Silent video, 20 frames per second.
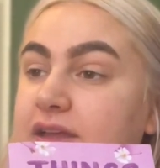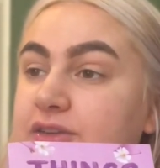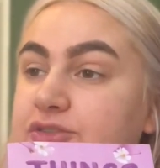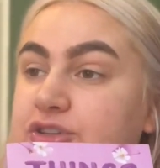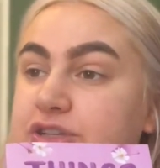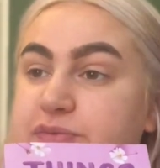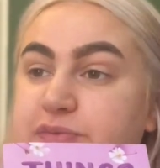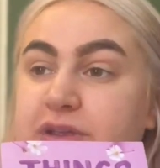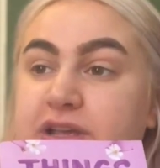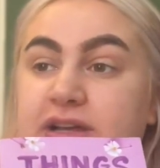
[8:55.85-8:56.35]

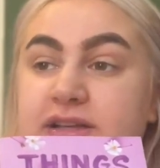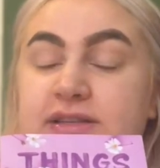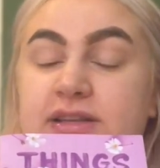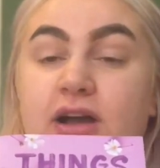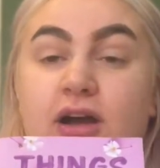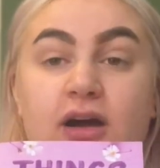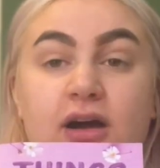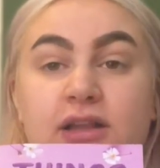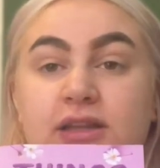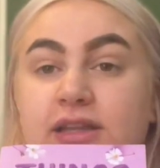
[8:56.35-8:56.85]
Just because
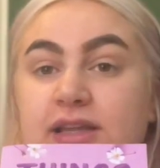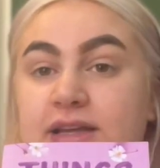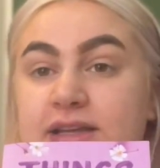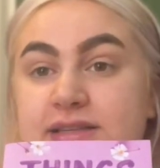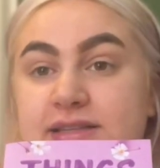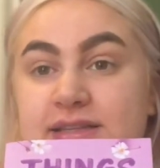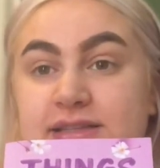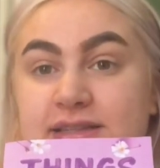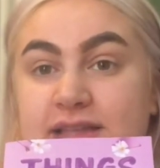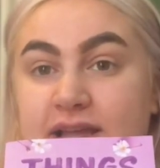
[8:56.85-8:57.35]

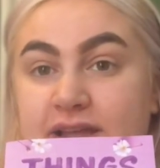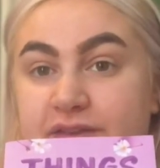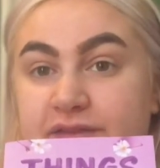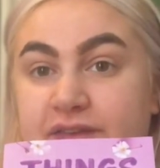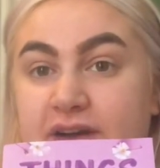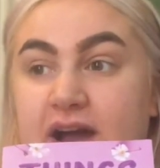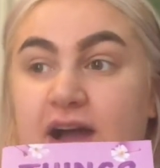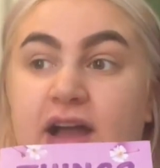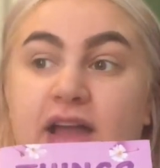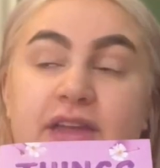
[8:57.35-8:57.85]
Heartless is like a
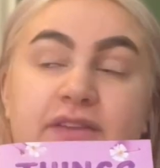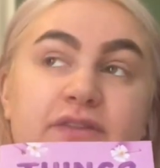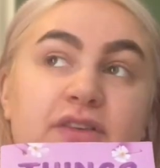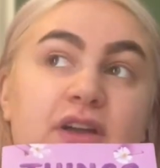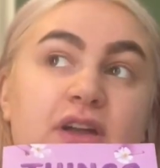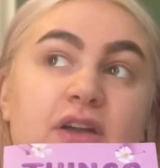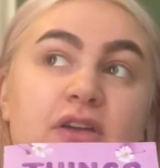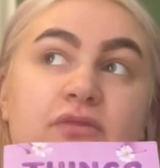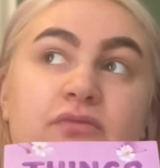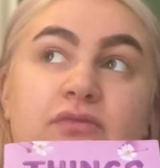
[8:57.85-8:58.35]
5.
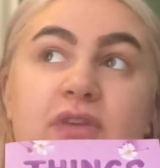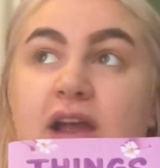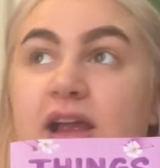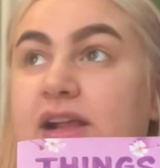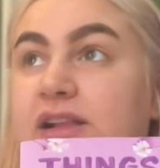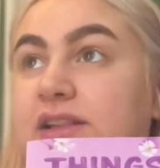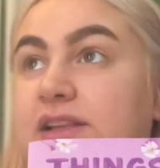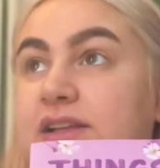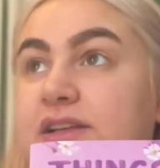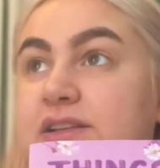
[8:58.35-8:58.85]

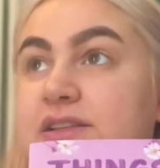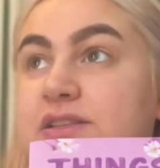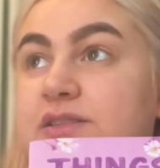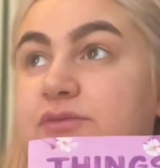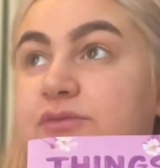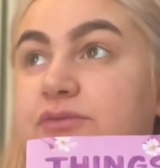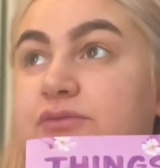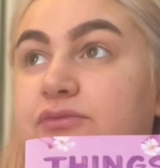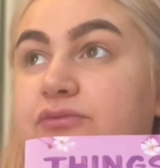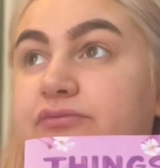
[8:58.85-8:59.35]
Reckless
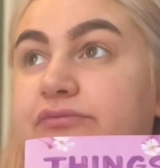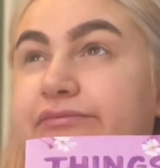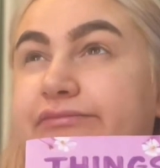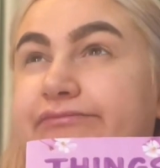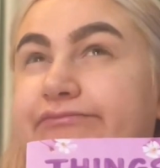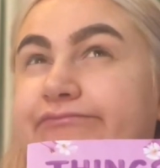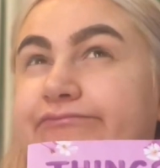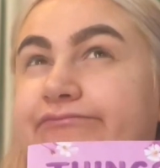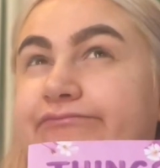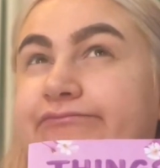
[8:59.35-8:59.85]

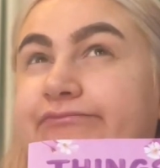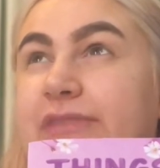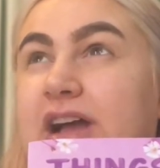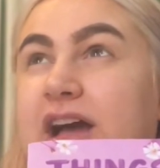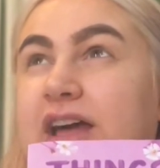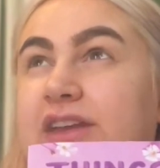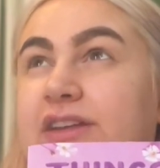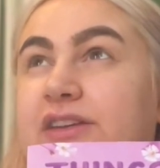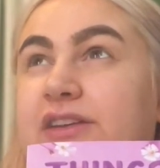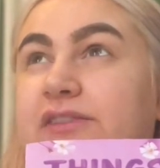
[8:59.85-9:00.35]

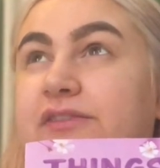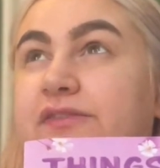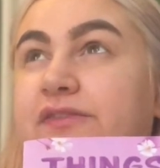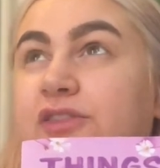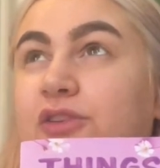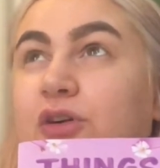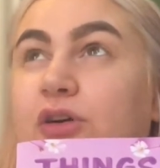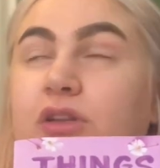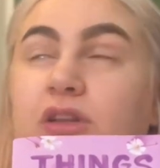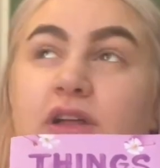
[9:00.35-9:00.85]
and
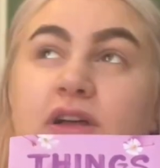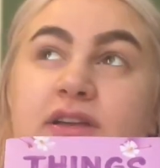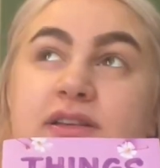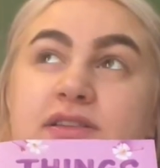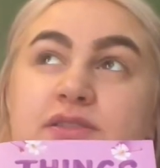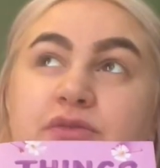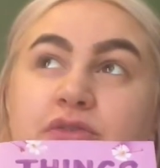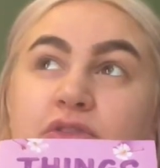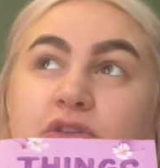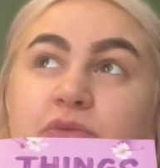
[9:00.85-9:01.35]

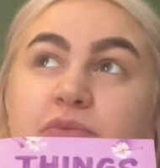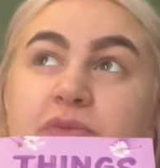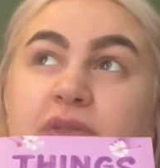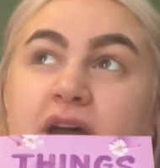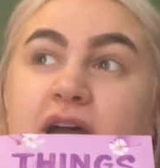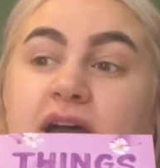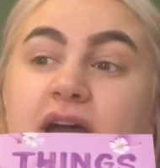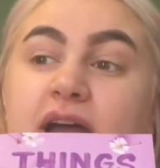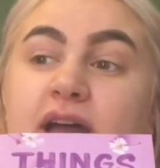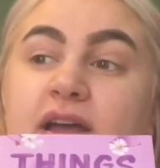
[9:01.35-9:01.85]
Flawless were up
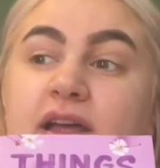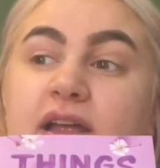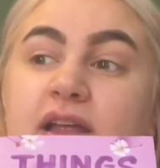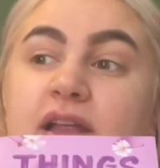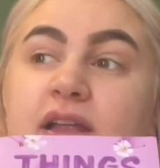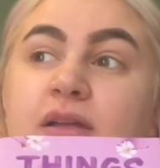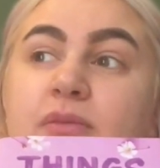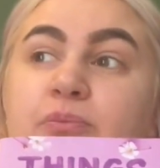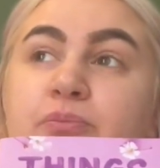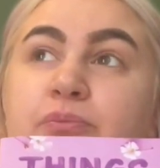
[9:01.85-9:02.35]
there.
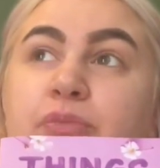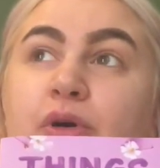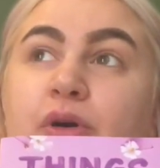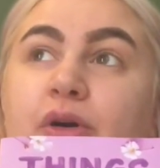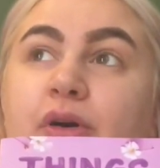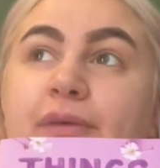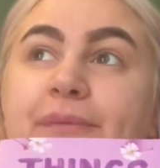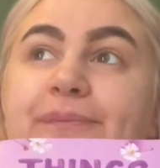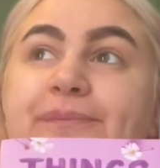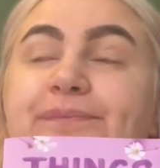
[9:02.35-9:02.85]

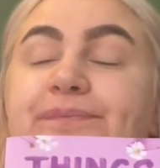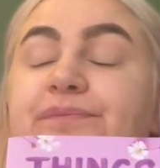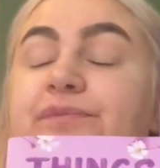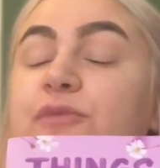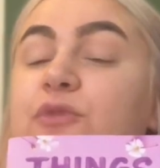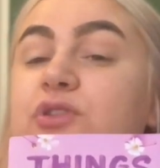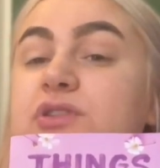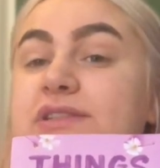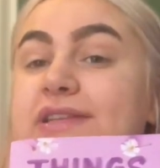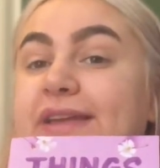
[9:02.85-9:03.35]
But
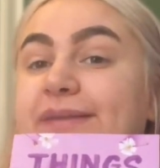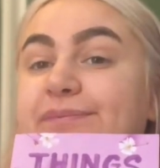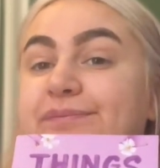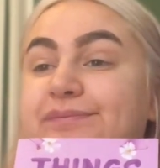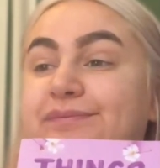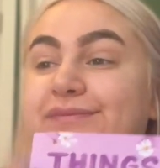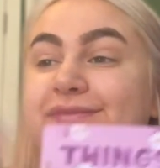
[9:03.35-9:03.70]
we'll see.